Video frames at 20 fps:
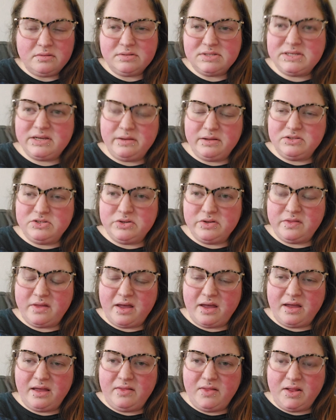Think about doing
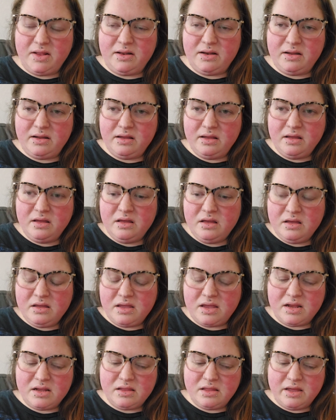that and then
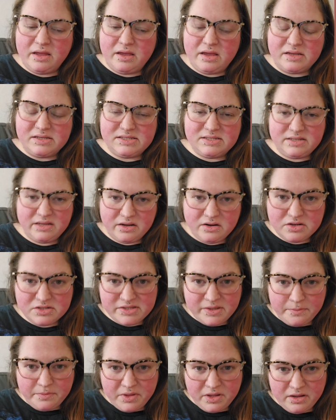getting like a stick or
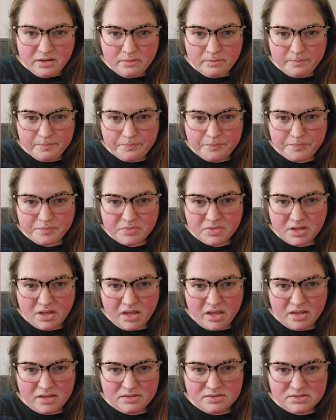something
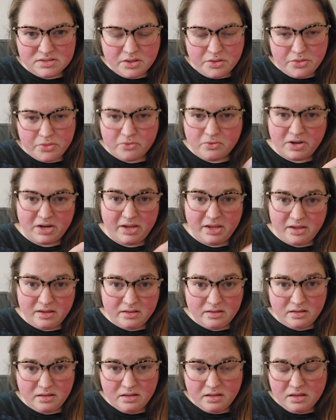and
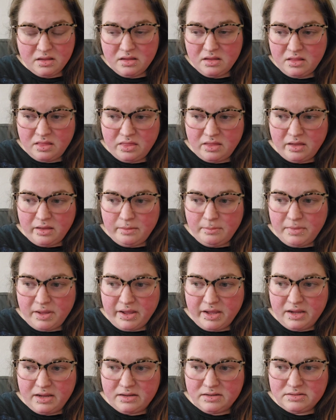threading them
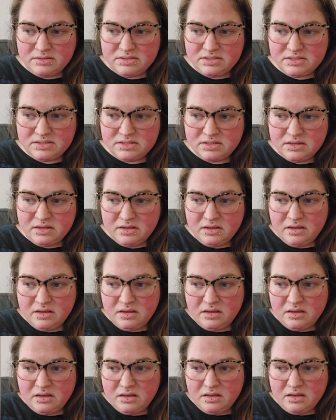and
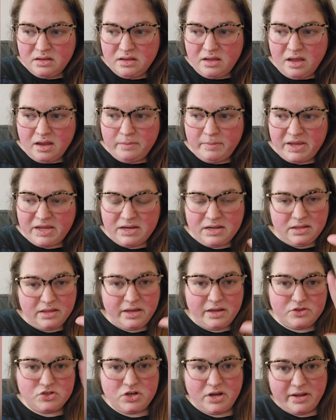kind of making it
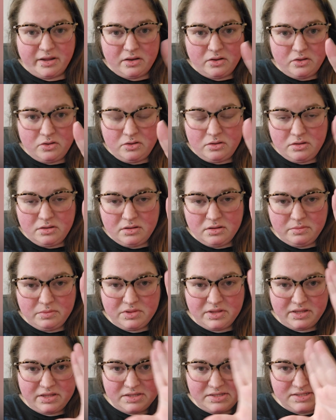like a triangle
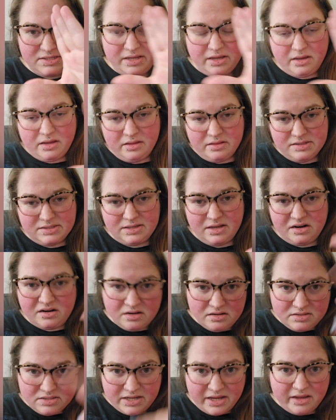with like a stick in the center
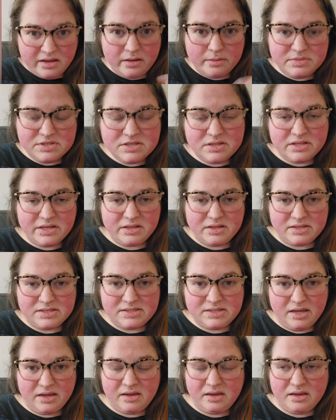and tying them to like the
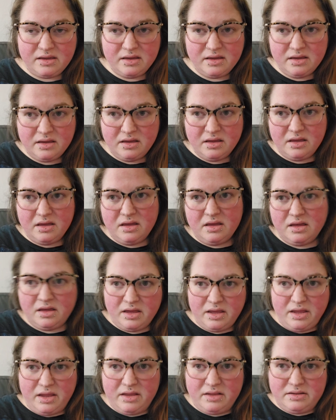stick
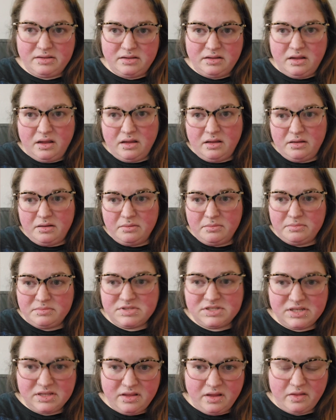and
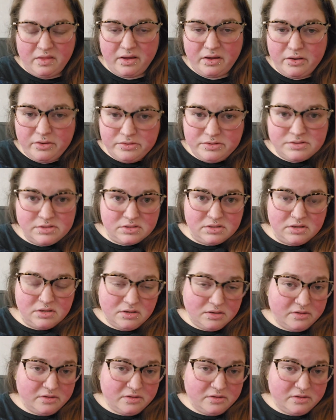seeing how that goes.